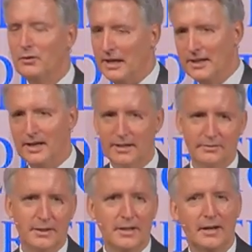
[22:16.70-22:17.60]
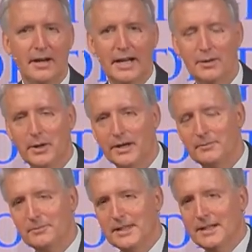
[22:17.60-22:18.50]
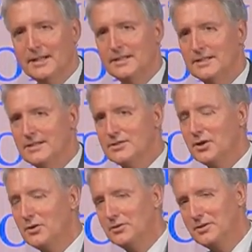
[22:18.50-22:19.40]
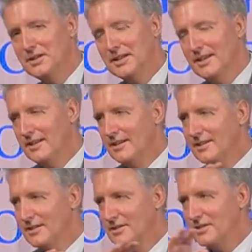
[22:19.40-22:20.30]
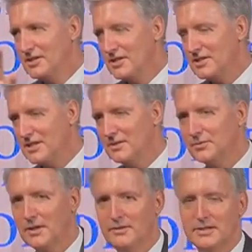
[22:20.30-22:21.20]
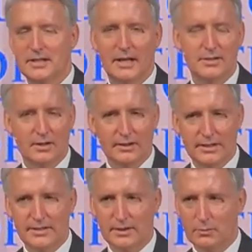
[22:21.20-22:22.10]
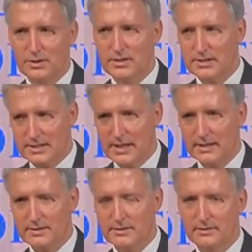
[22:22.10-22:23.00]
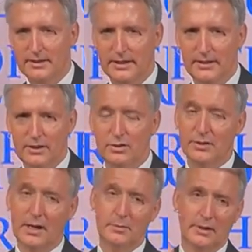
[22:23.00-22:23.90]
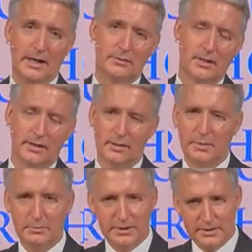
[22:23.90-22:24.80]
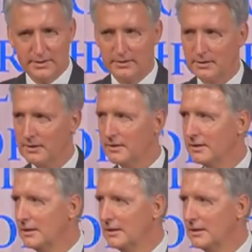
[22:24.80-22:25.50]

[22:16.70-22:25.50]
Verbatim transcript: Negative. Anyway, so she sits in front of us, and I start listening to what she says, and usually I'm the loud talker, but I'm listening to her.